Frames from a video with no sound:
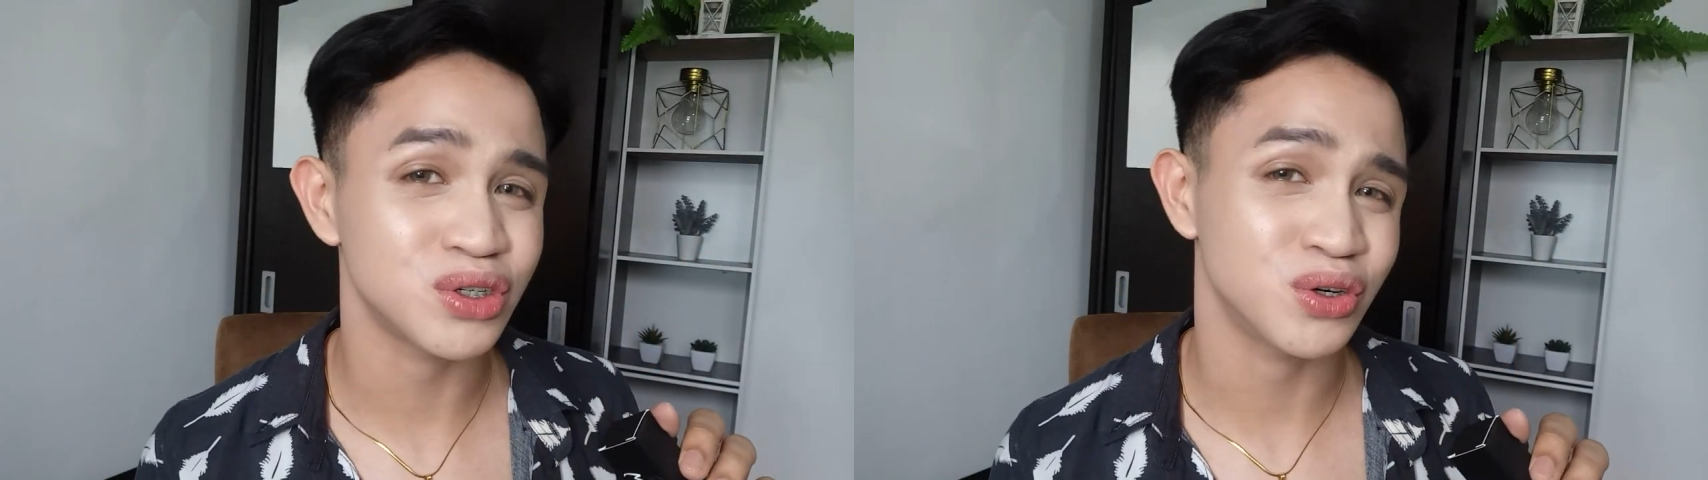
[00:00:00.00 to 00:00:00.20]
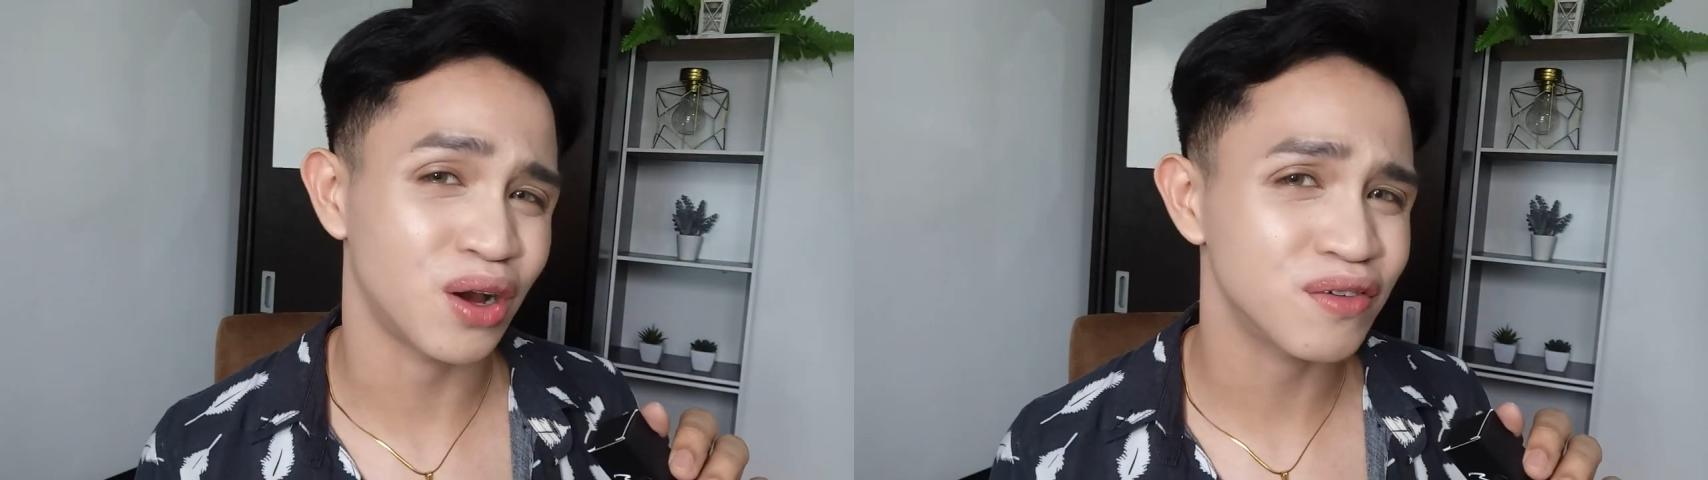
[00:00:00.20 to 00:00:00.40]

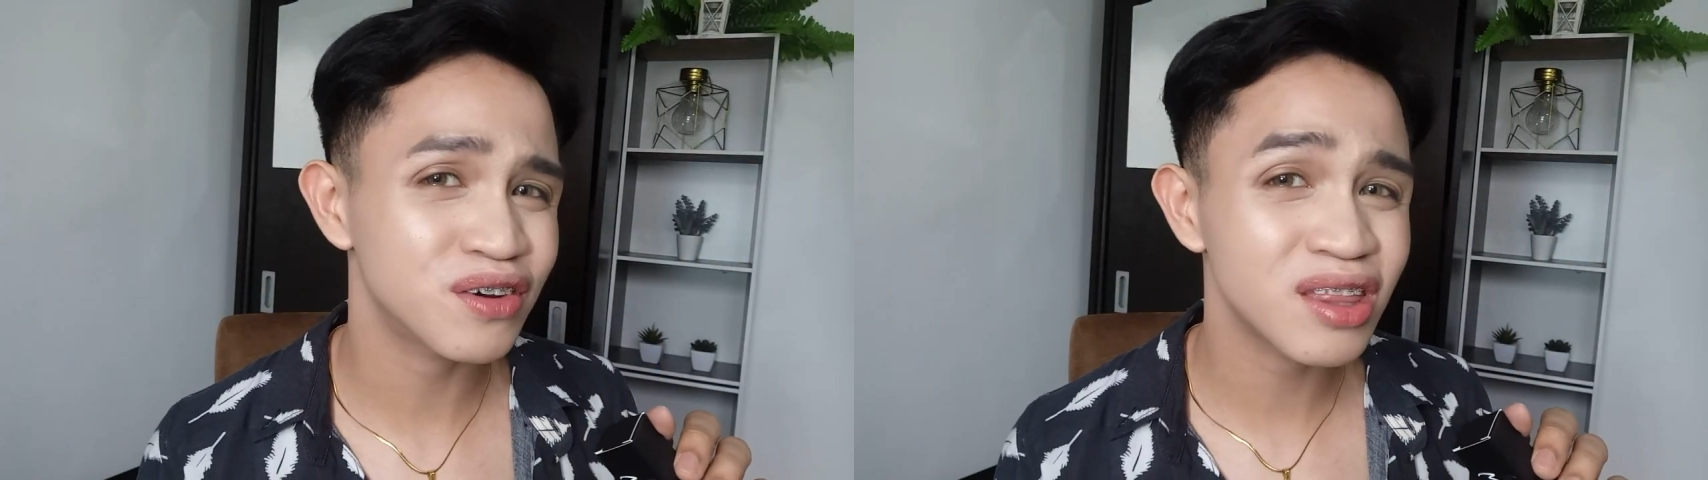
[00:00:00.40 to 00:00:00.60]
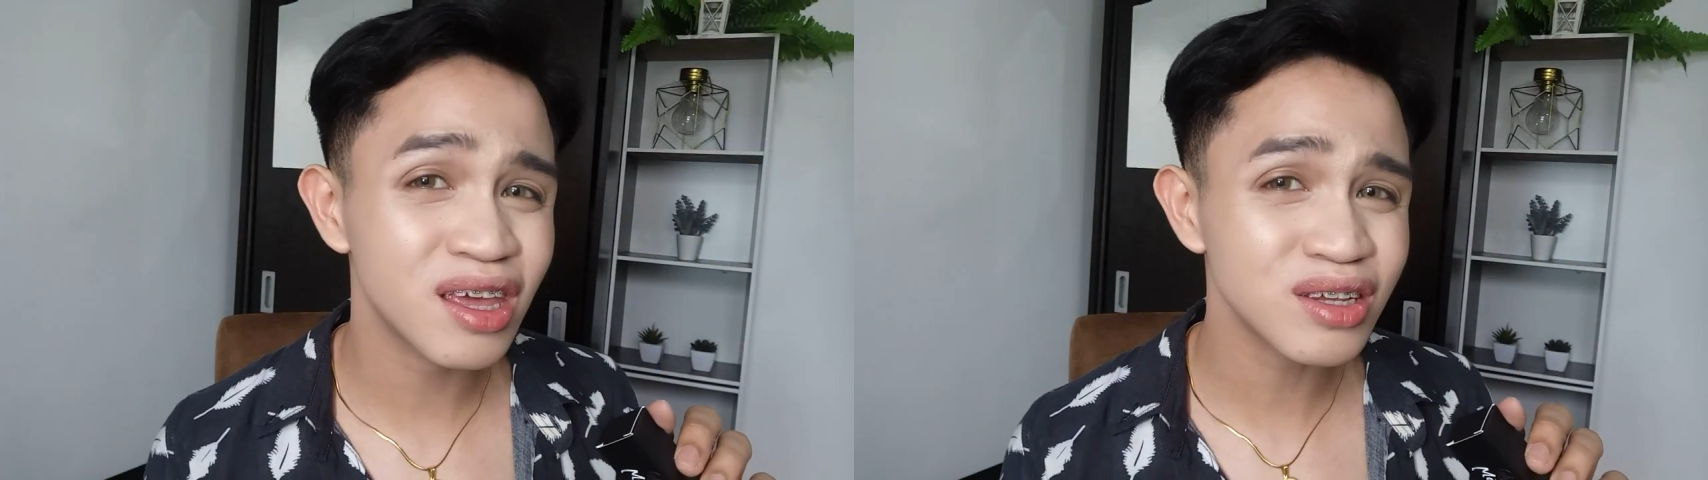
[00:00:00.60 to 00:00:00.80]
shirt
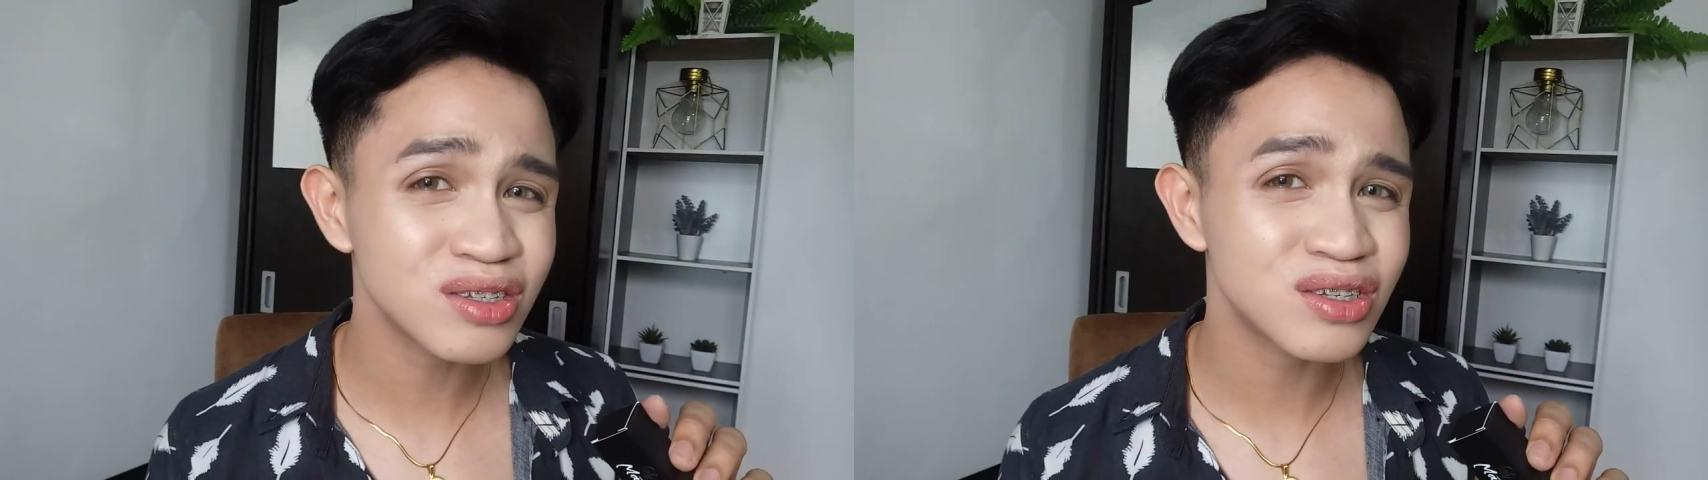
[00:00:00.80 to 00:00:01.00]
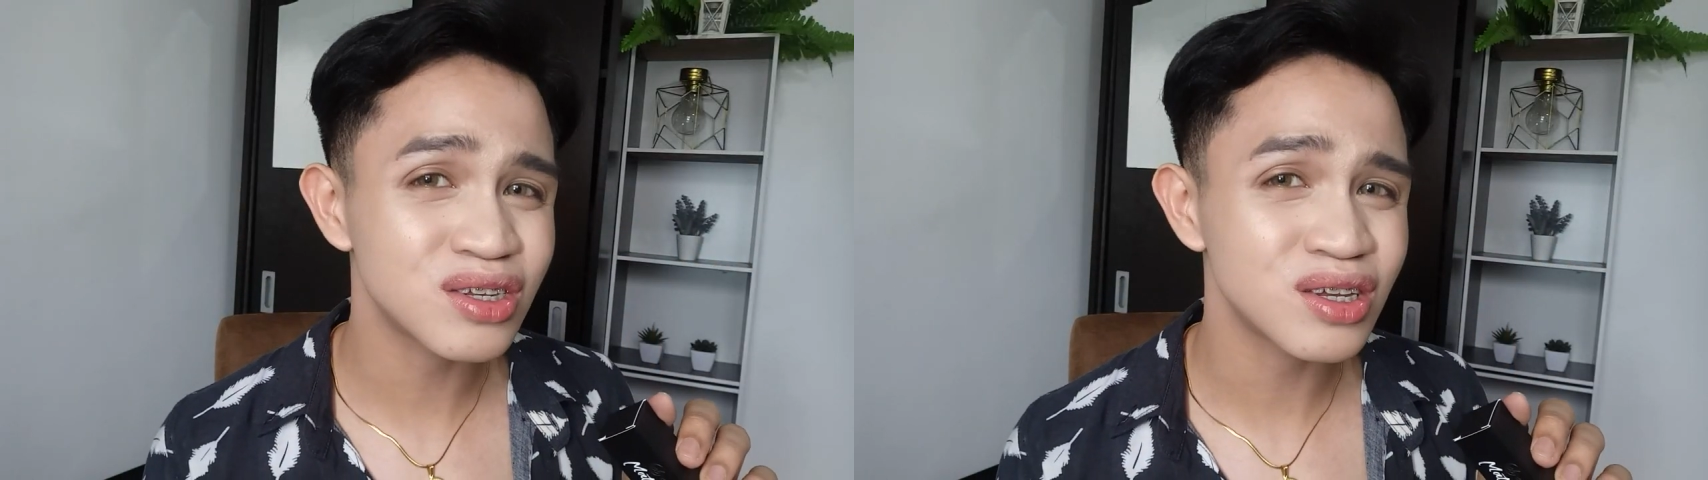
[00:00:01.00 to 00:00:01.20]
off for
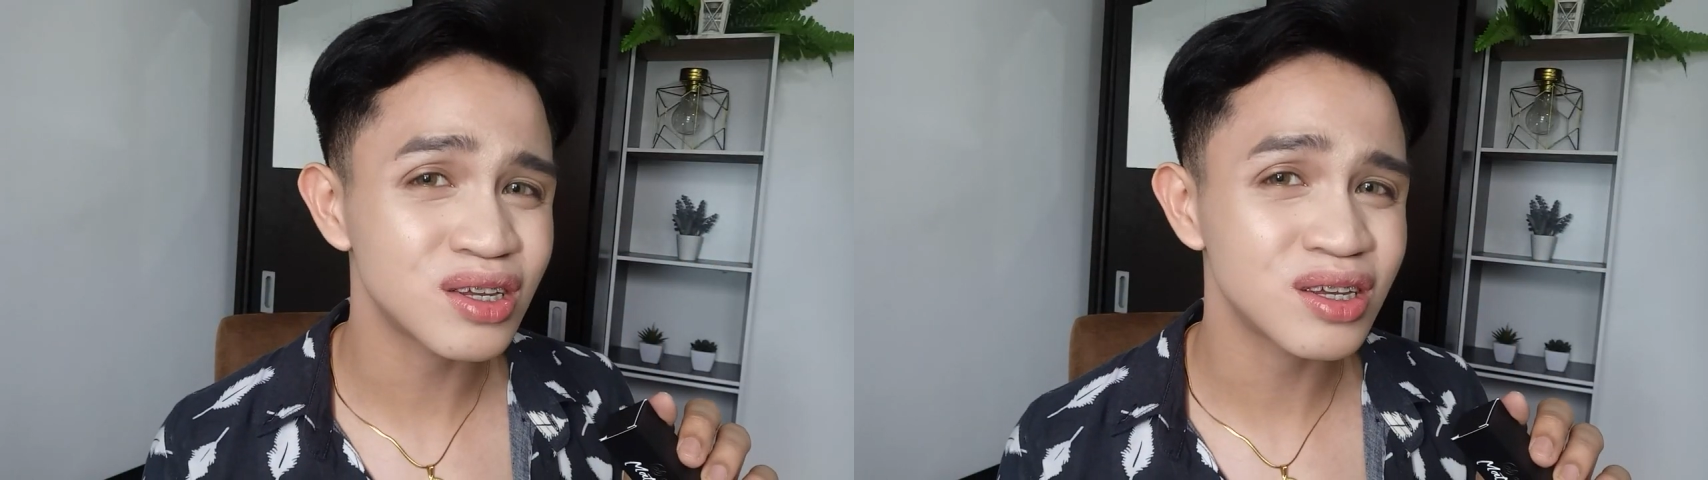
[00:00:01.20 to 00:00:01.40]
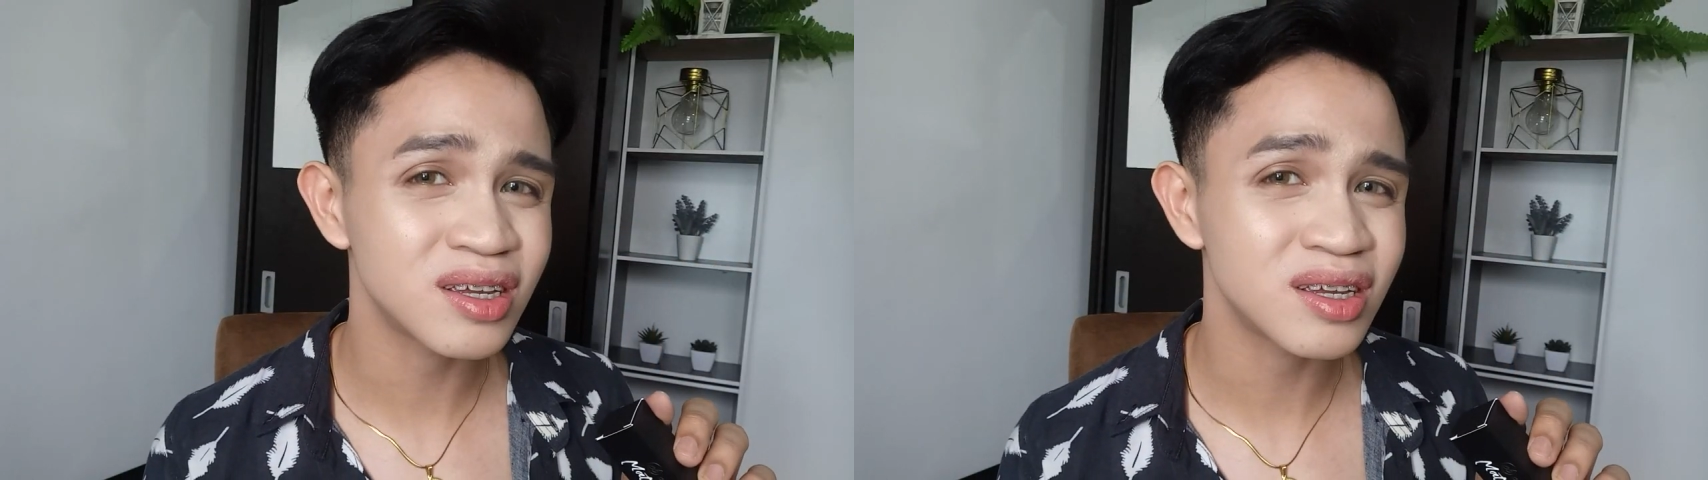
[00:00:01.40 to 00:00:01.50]
this?